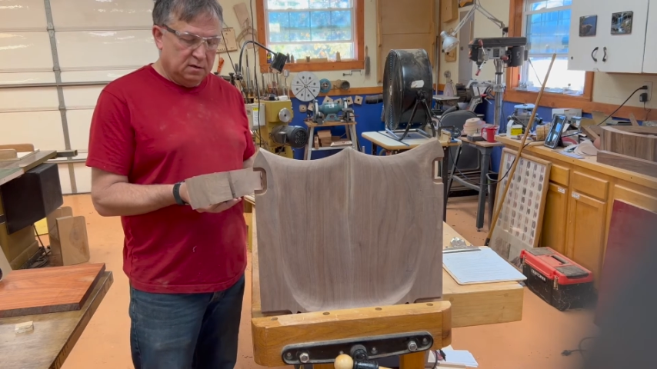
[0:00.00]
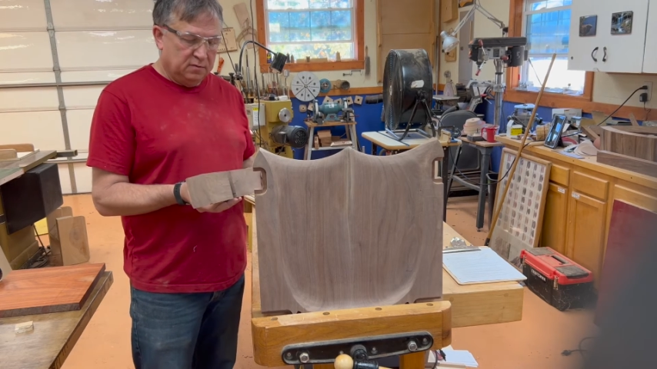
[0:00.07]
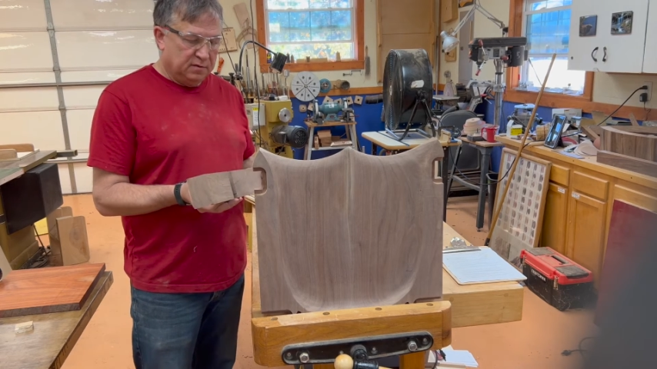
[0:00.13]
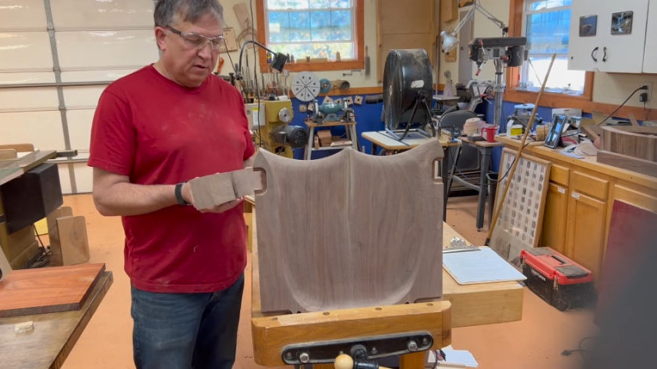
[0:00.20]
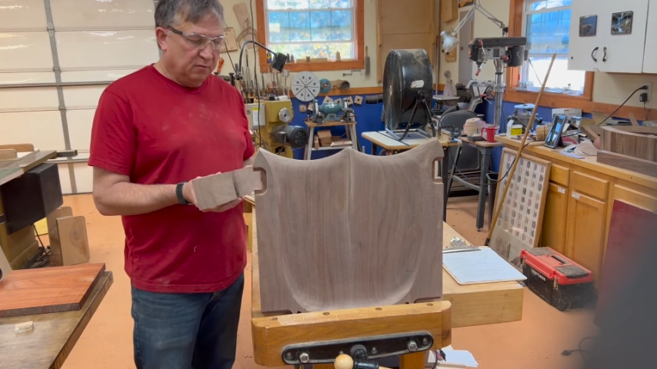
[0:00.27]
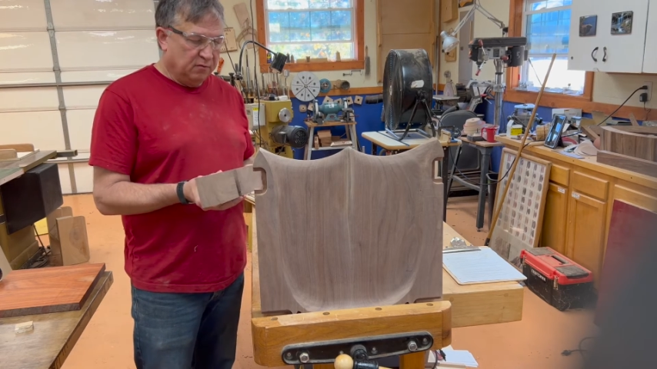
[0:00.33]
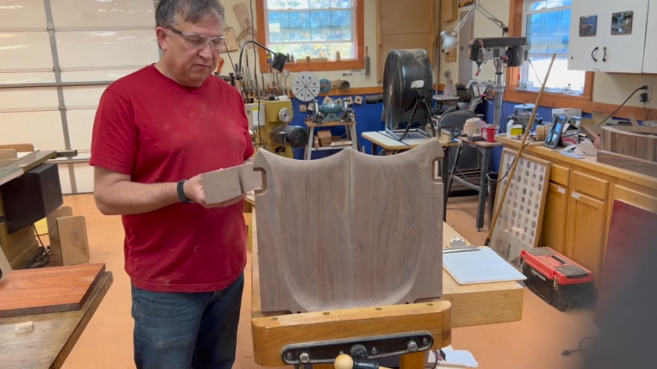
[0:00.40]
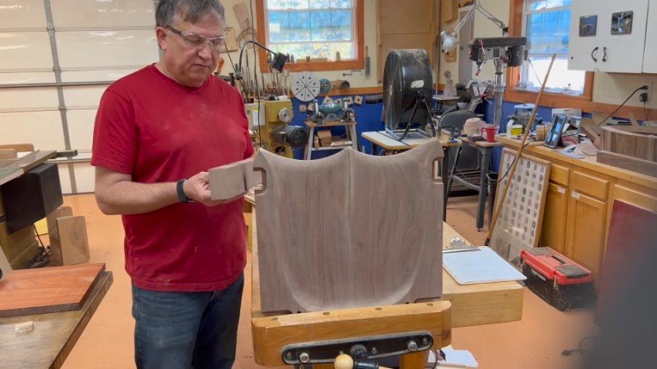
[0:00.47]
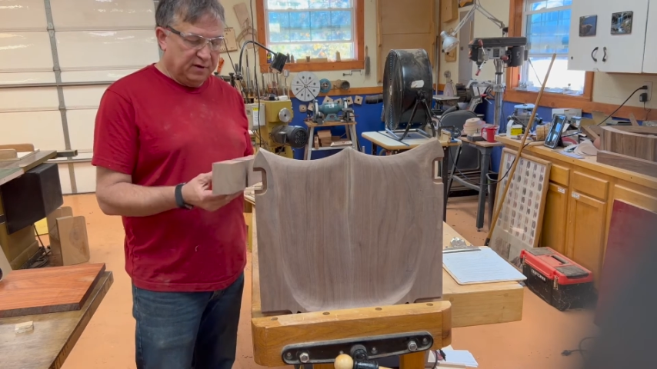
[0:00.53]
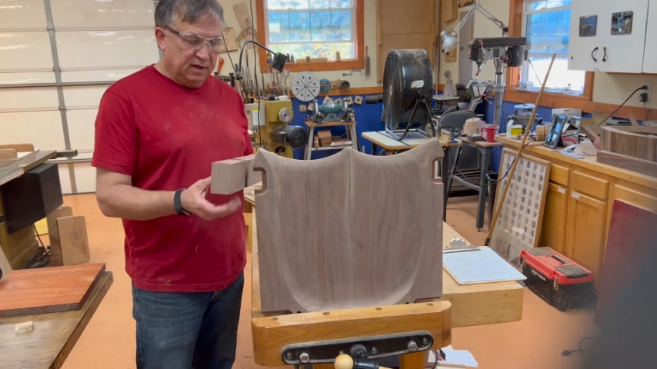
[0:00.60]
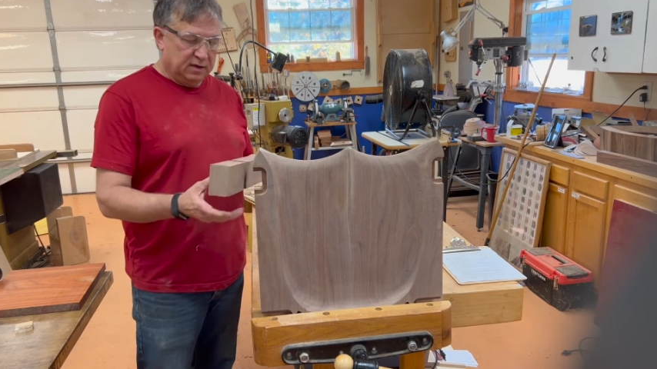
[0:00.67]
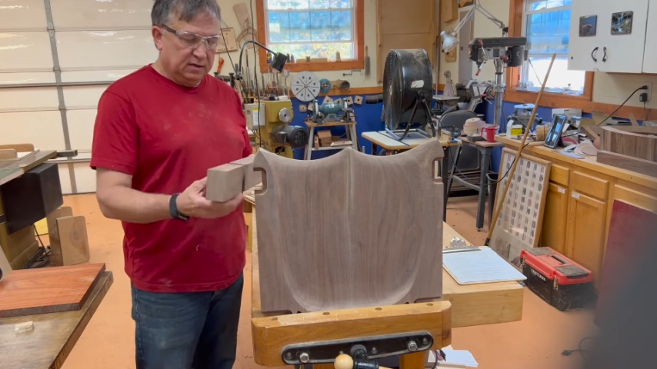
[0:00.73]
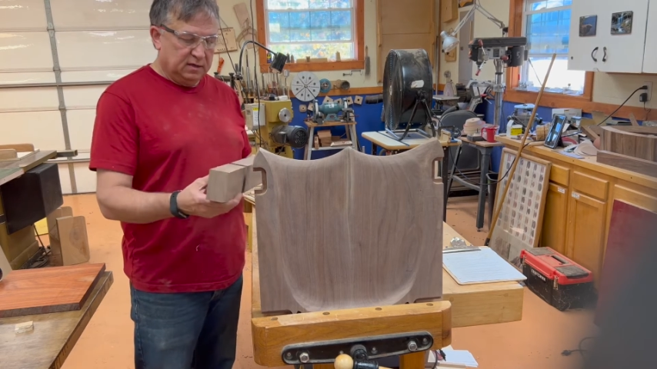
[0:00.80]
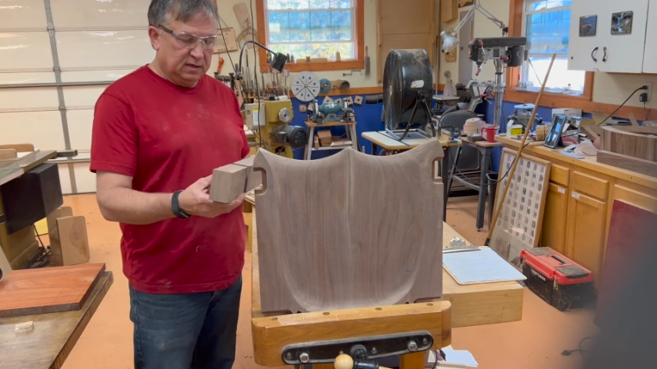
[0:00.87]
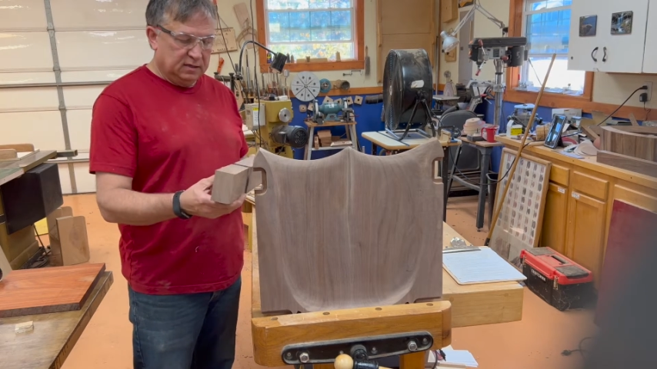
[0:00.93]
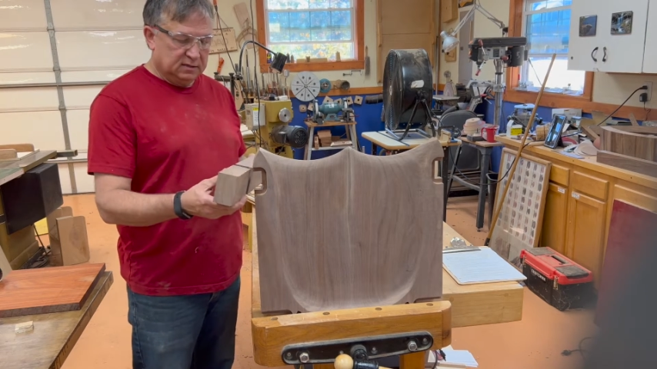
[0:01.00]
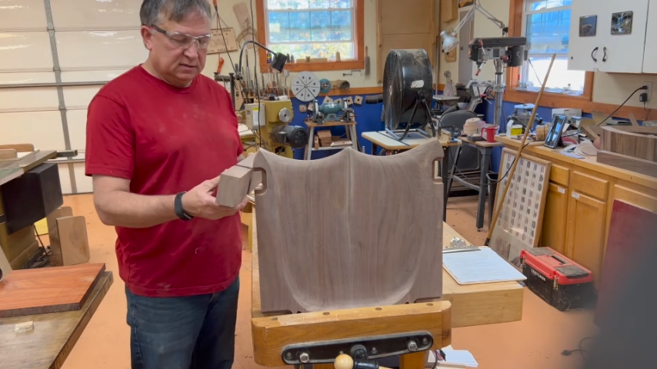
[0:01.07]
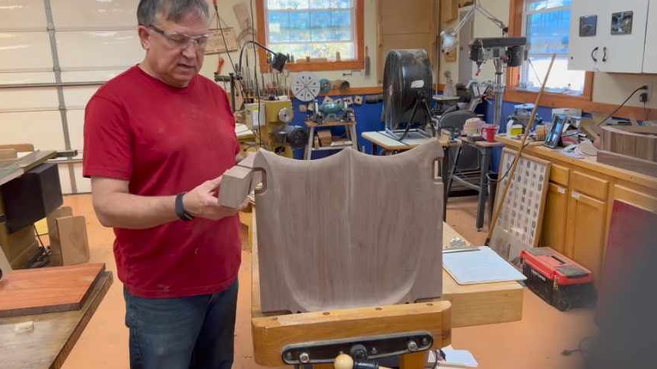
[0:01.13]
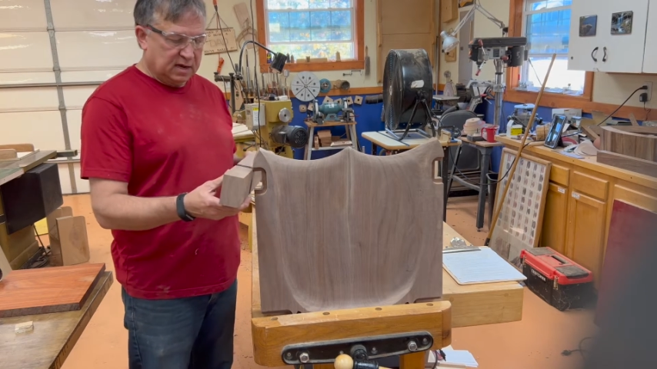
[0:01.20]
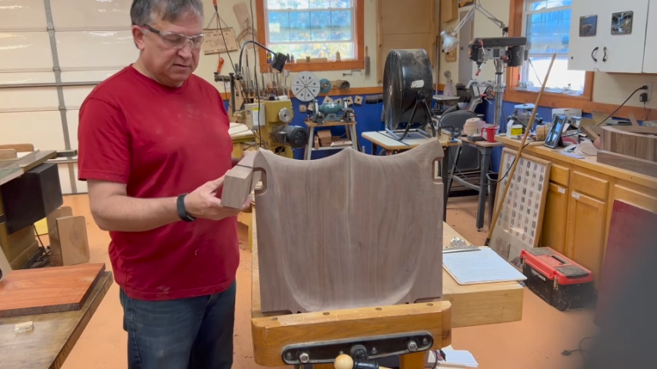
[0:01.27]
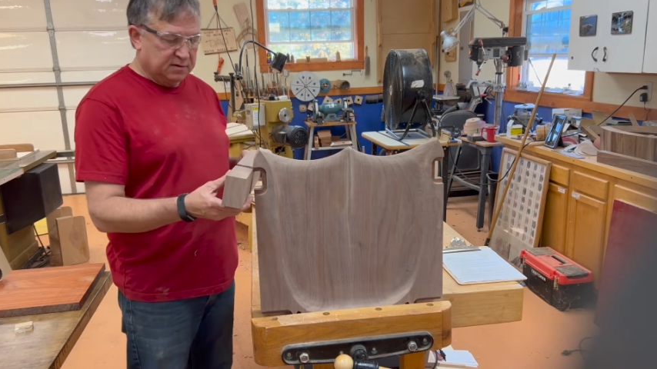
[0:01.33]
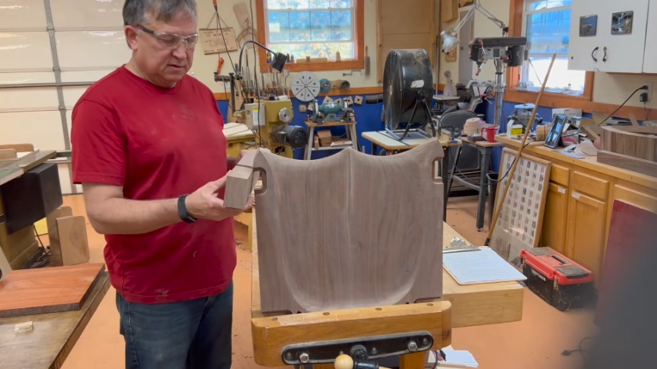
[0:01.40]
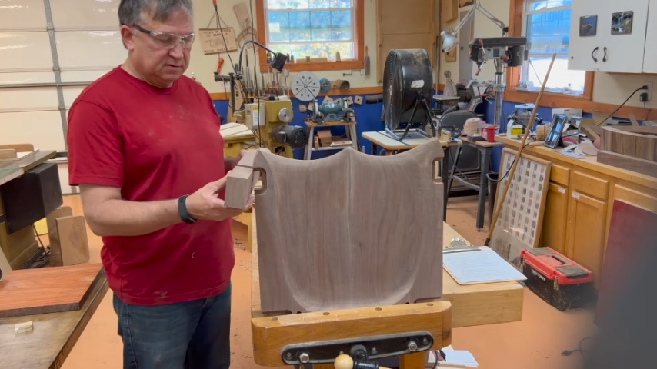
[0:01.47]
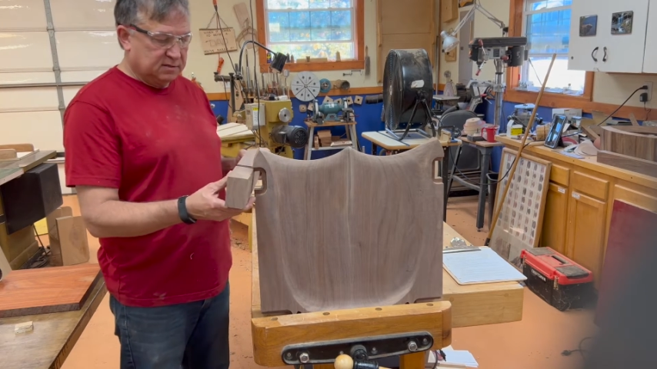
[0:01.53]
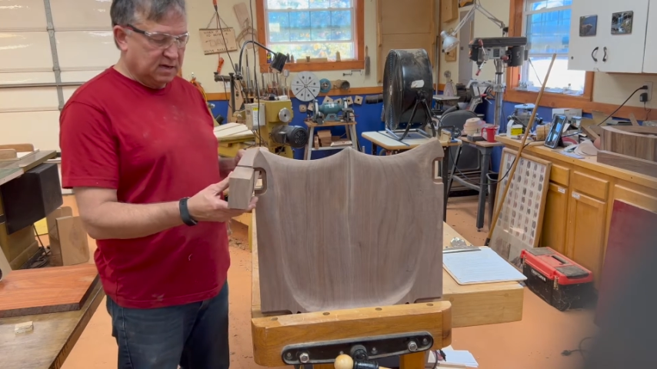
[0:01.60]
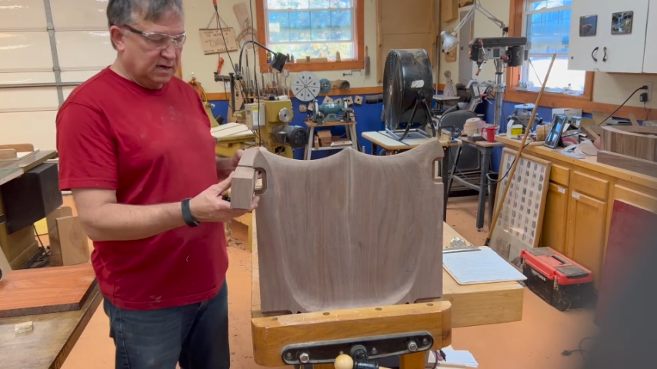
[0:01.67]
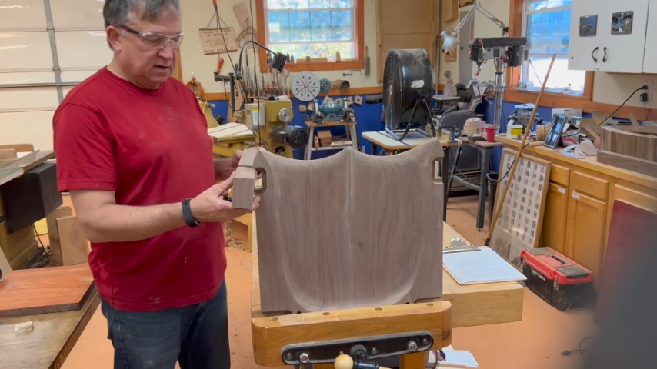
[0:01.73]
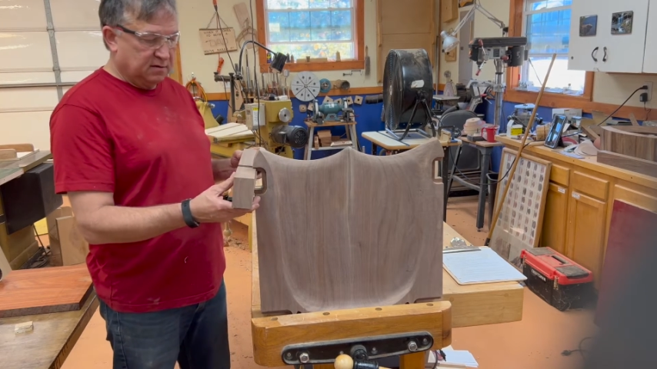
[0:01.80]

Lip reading: that will fit inside this tenon.